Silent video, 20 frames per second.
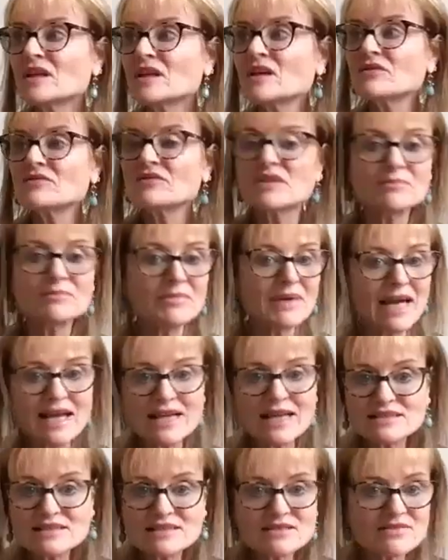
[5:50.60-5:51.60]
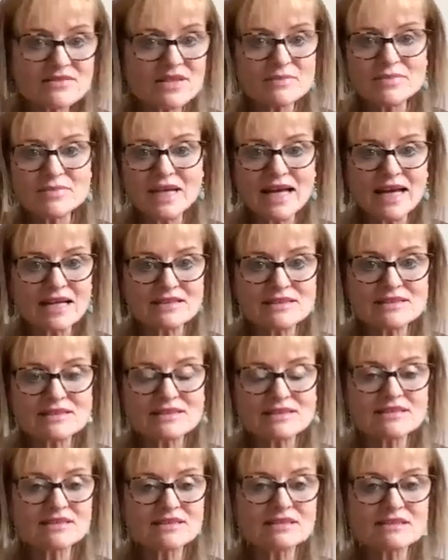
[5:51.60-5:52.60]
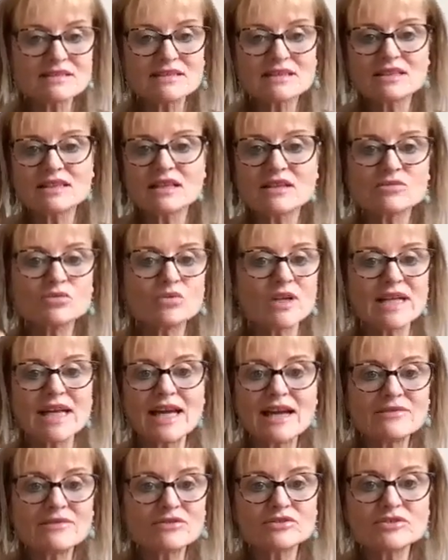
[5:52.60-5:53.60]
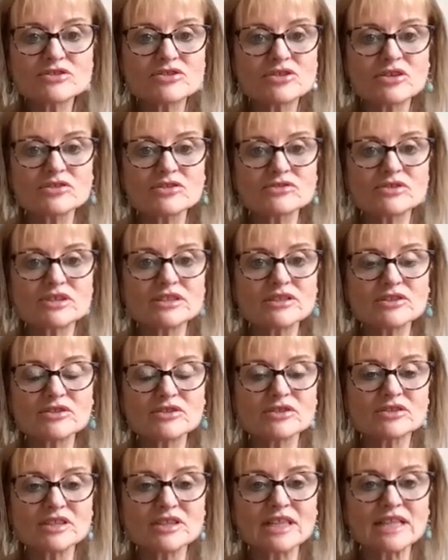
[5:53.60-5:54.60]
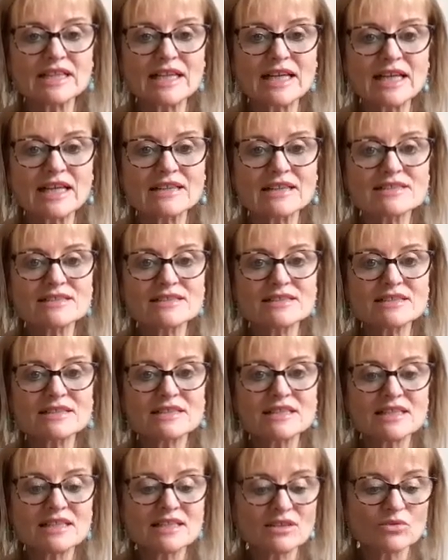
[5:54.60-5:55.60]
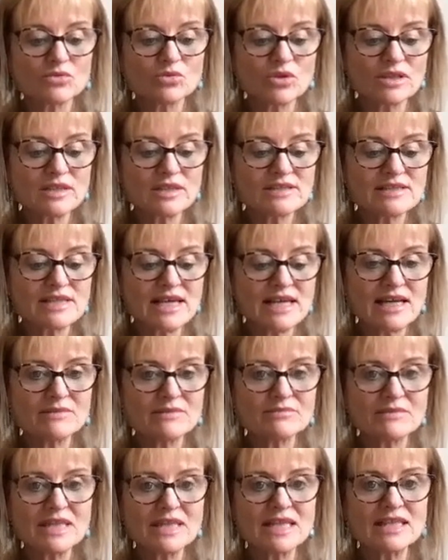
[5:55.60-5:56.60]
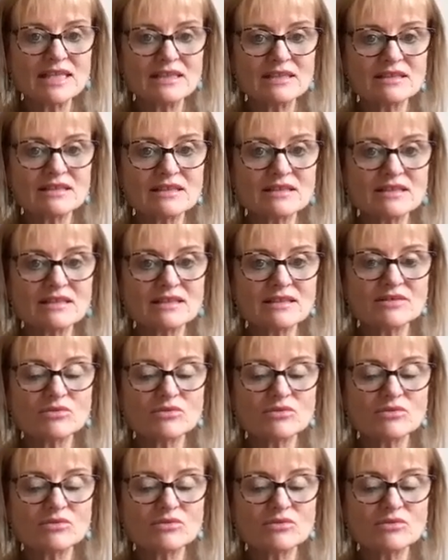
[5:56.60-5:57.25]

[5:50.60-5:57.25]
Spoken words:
of the best of the best of whatever genre you're looking at, what does that mean?